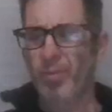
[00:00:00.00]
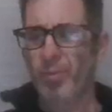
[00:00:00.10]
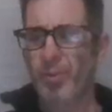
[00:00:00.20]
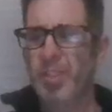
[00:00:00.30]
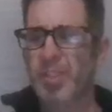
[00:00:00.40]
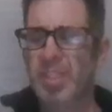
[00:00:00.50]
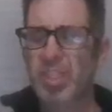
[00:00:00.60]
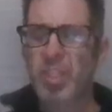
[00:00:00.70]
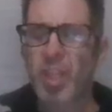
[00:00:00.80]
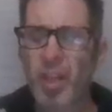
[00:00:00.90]
There's a
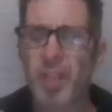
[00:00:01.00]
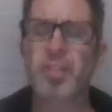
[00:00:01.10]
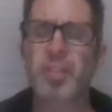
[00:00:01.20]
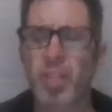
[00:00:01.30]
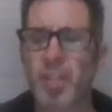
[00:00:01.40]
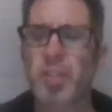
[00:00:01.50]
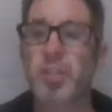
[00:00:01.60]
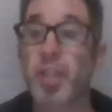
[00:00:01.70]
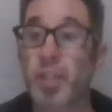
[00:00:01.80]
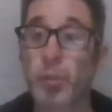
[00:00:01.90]
ton
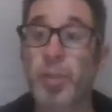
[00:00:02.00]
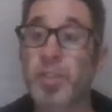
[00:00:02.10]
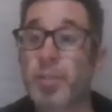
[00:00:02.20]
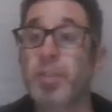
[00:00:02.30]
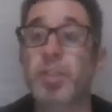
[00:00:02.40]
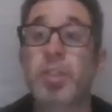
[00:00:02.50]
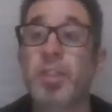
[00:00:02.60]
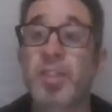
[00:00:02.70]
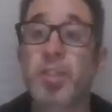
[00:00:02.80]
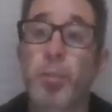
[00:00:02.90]
of research
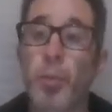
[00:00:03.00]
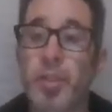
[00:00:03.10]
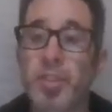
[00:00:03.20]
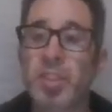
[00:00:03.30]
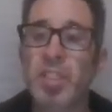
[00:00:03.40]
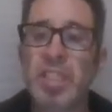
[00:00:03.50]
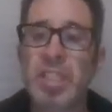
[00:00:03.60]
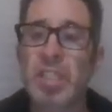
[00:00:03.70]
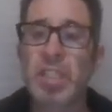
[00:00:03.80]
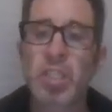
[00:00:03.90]
that supports
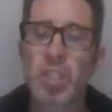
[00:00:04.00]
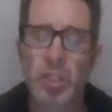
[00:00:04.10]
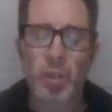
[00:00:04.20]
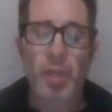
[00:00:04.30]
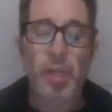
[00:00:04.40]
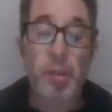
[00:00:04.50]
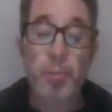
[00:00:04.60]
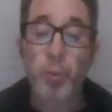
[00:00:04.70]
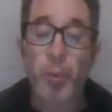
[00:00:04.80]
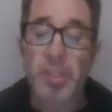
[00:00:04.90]
the
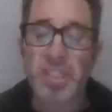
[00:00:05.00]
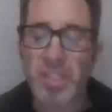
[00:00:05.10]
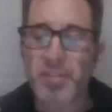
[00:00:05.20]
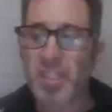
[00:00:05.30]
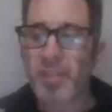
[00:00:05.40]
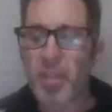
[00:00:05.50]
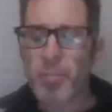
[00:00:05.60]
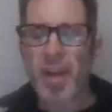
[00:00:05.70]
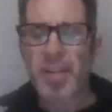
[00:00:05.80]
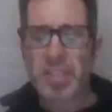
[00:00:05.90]
importance of getting our
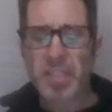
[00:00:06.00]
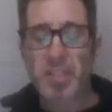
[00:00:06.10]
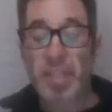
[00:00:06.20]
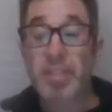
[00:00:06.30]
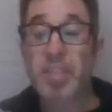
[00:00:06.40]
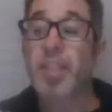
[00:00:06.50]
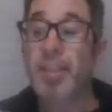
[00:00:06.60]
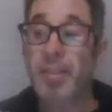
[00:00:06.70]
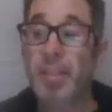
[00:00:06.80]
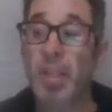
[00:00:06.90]
bodies, as it's
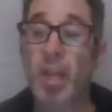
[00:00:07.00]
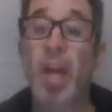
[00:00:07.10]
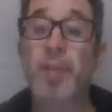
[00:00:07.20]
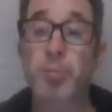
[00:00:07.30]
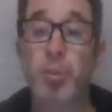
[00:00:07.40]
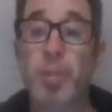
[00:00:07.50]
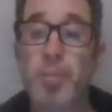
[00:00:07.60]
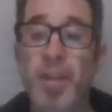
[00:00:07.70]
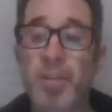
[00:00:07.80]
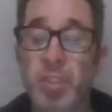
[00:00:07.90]
at the optimal
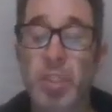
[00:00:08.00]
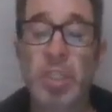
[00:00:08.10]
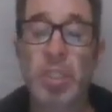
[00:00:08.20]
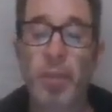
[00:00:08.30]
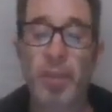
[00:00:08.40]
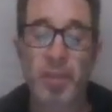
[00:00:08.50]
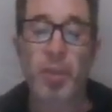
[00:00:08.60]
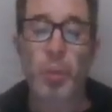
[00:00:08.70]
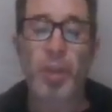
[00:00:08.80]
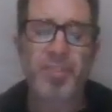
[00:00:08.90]
amount in
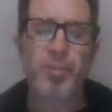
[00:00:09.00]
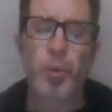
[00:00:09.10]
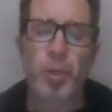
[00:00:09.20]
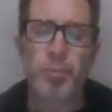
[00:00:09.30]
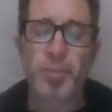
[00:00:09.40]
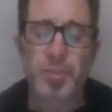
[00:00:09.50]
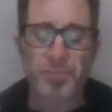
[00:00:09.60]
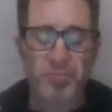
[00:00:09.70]
the right forms